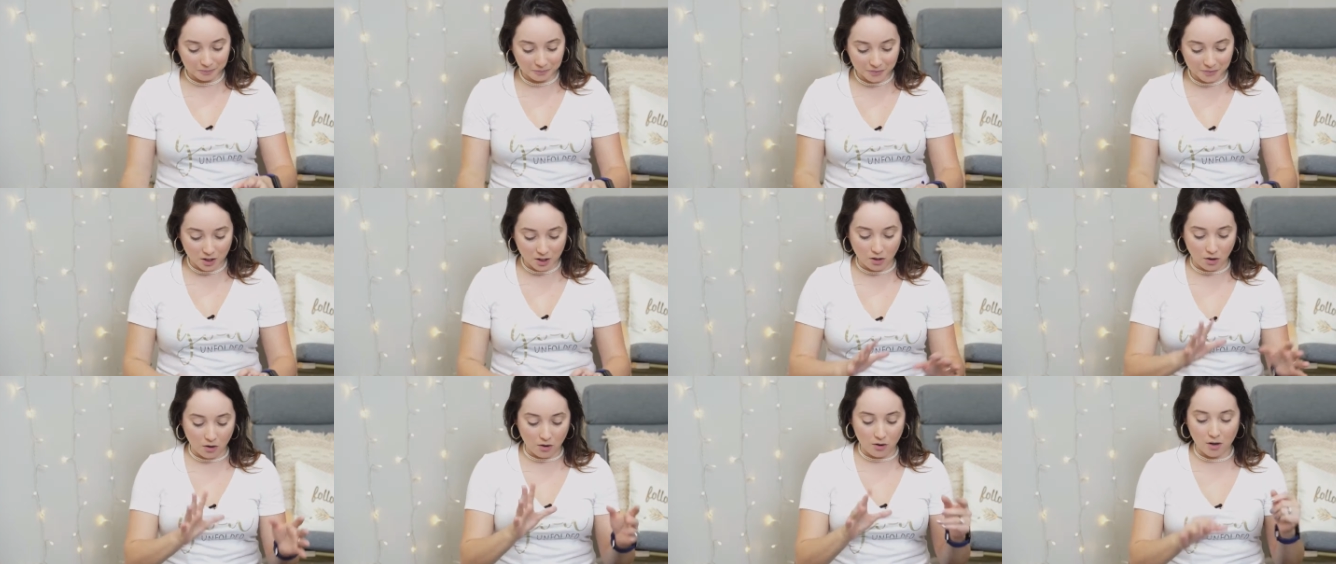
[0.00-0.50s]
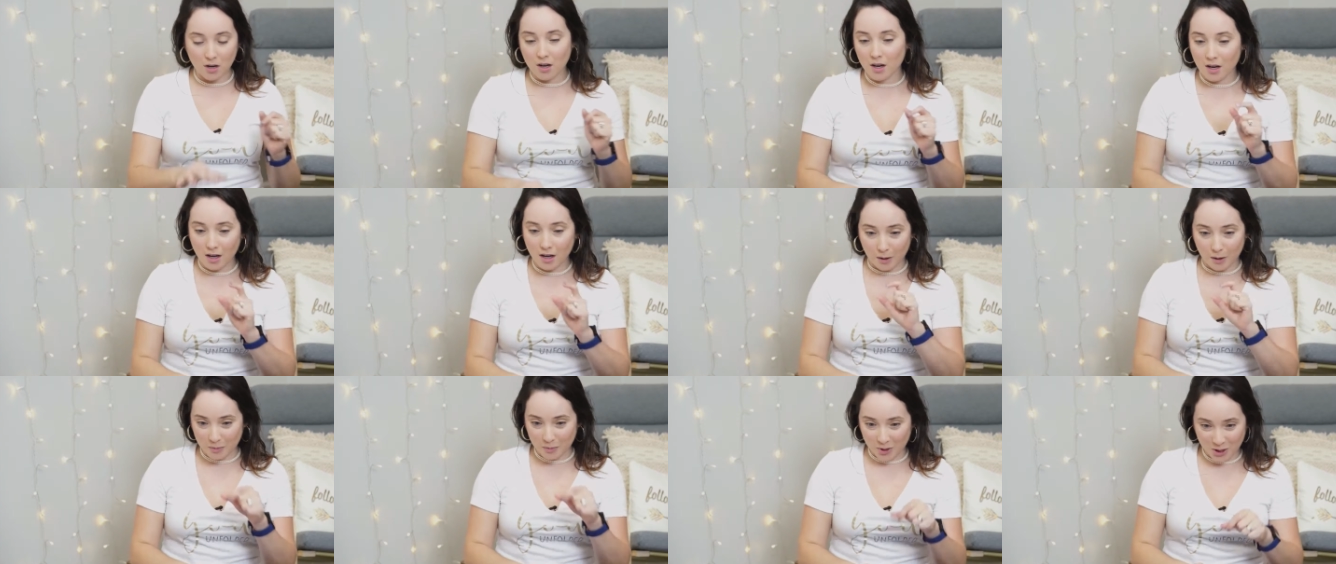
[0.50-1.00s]
So
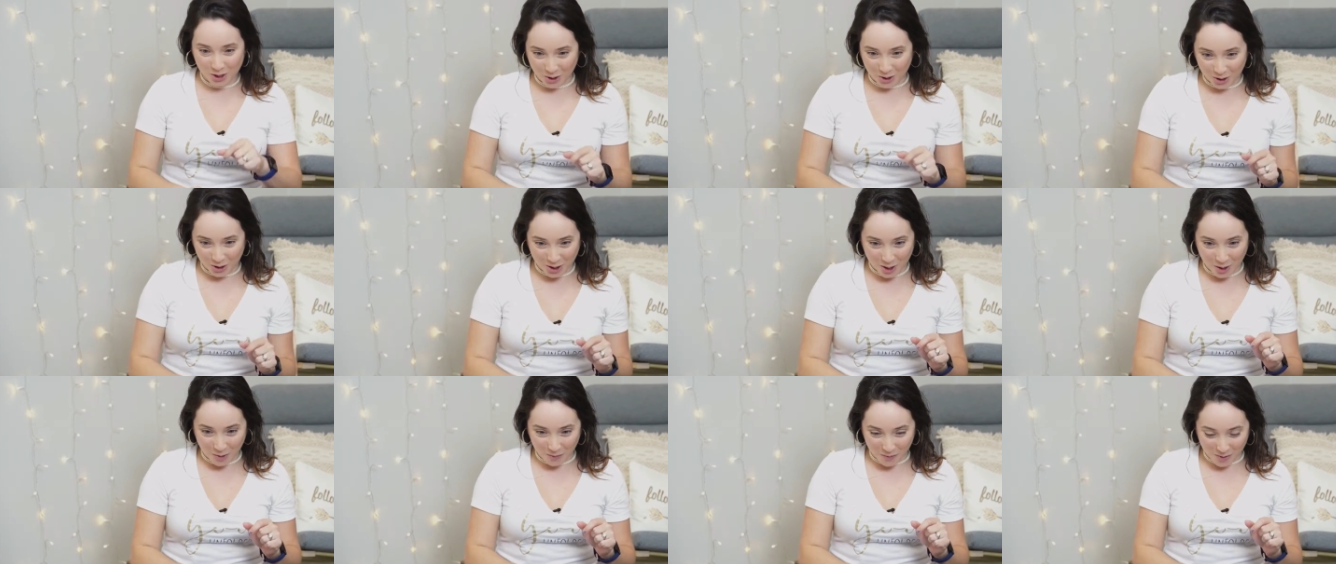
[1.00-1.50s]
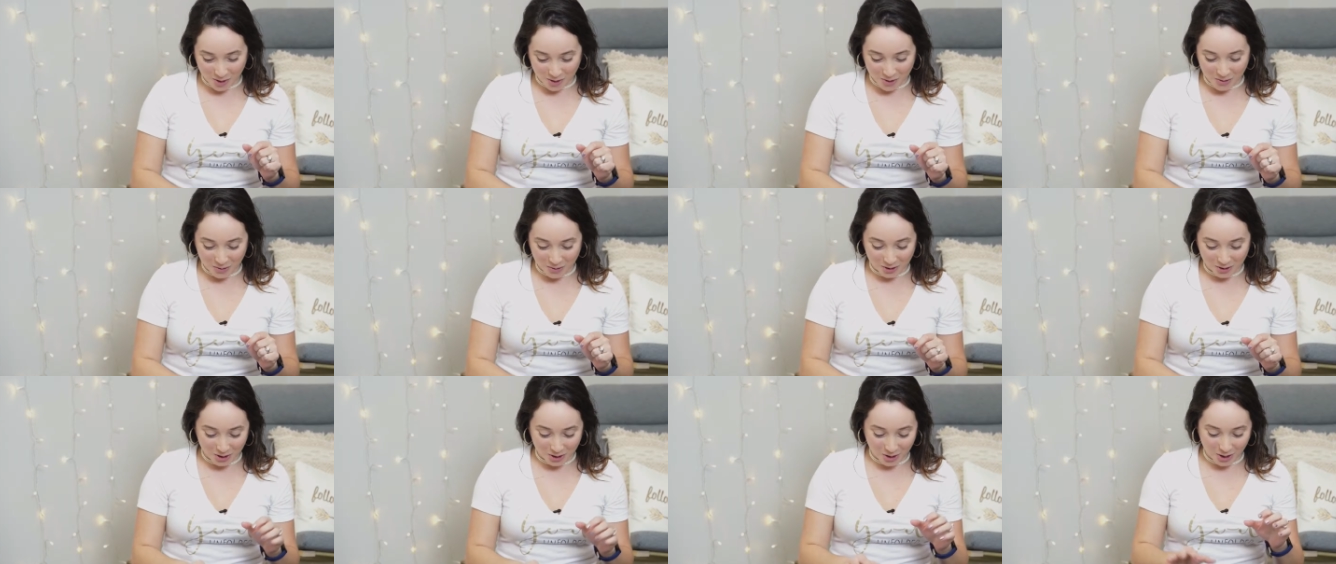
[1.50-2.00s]
I'm just looking at my
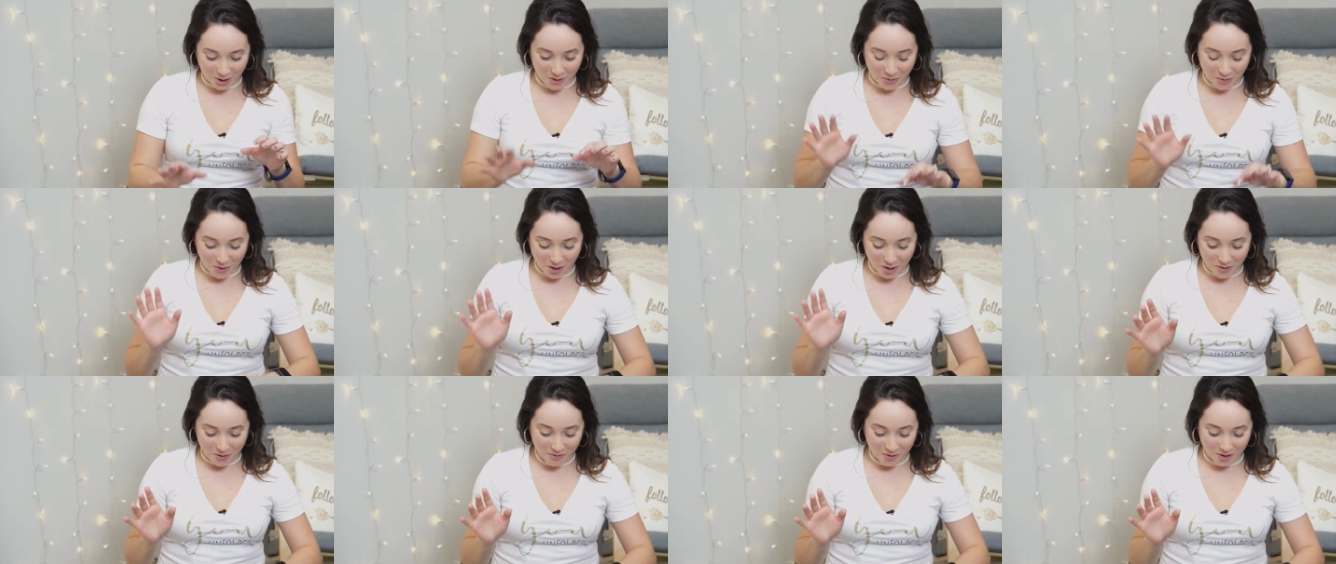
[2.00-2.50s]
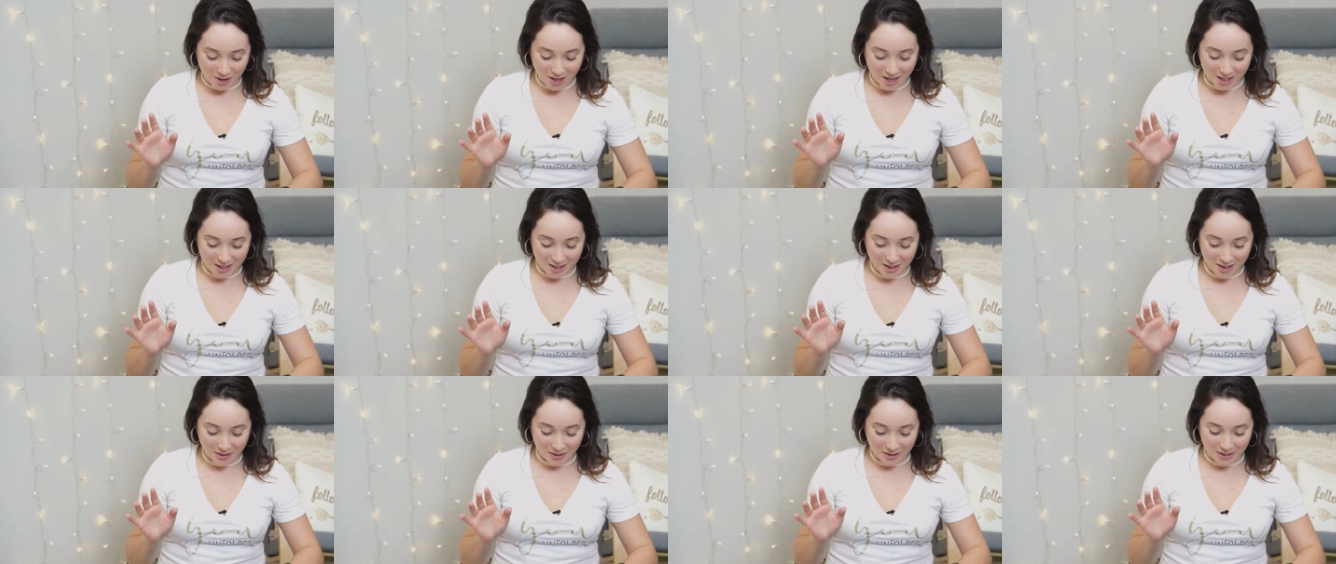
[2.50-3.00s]
notes here. I don't want to
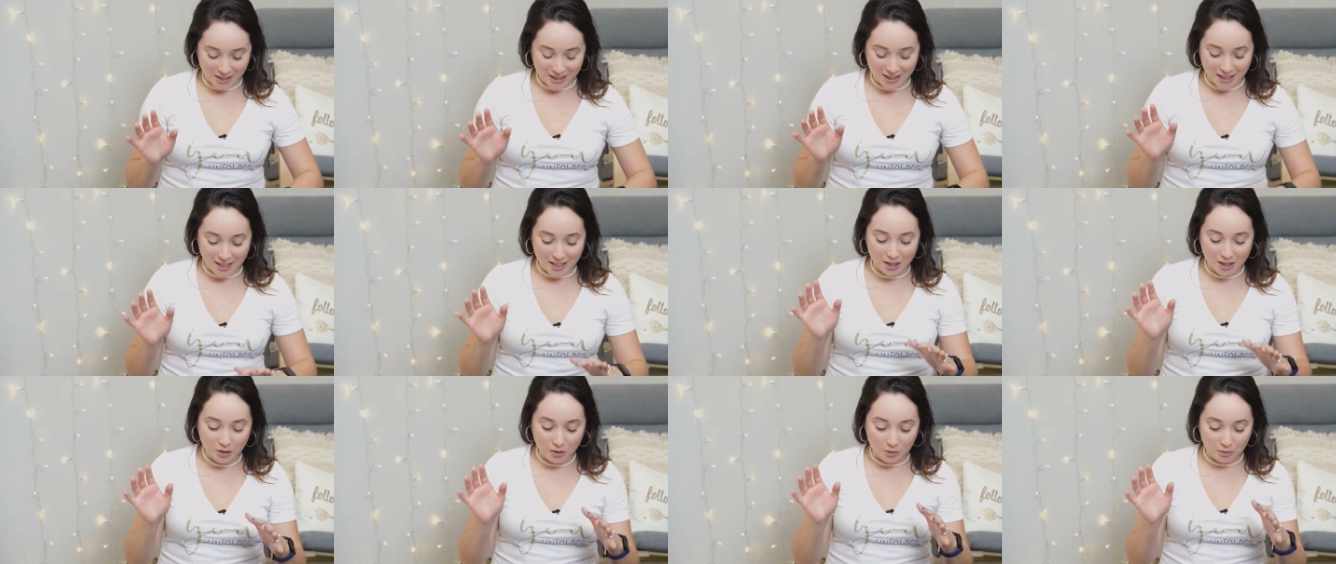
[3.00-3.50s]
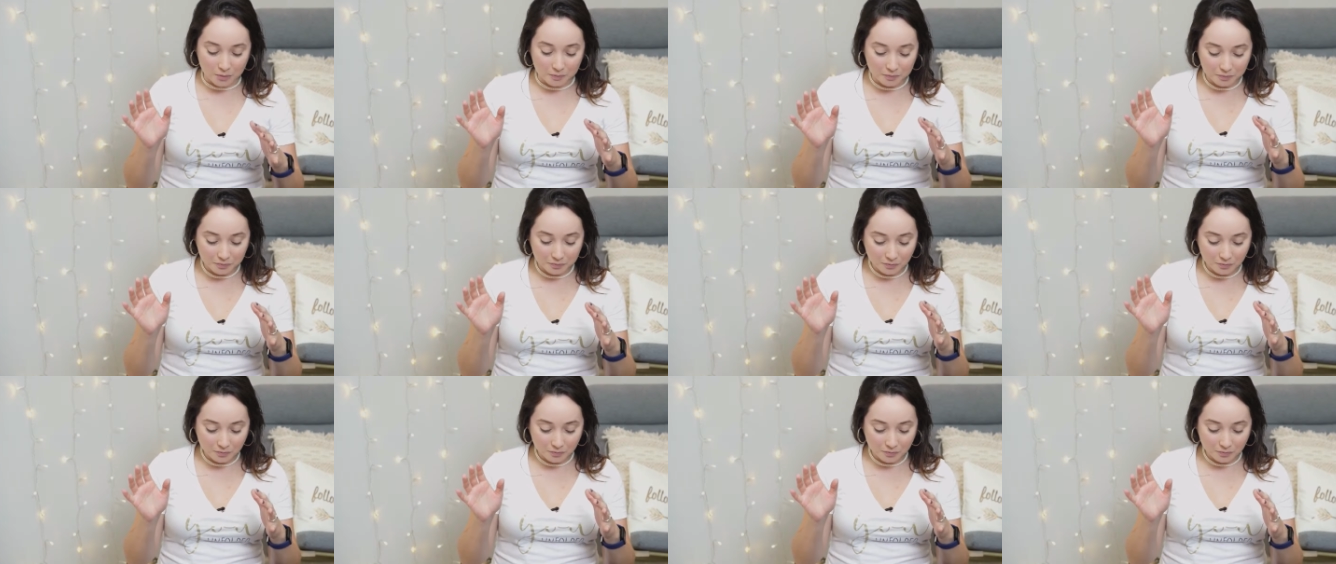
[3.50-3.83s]
forget certain things. So